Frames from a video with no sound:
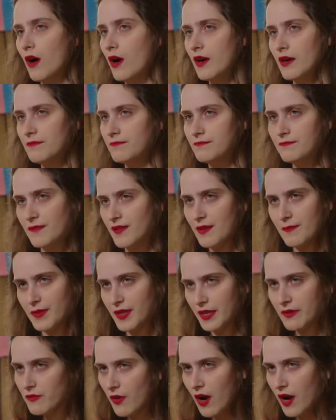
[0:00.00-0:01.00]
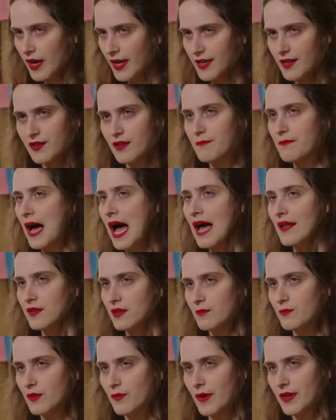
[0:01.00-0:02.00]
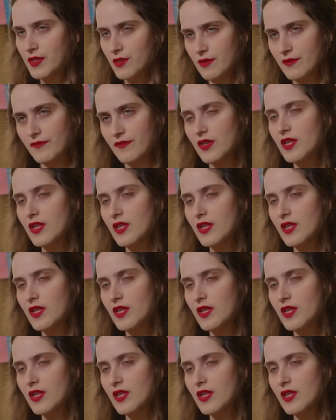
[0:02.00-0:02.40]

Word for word: are simply wrong and it's impossible what you're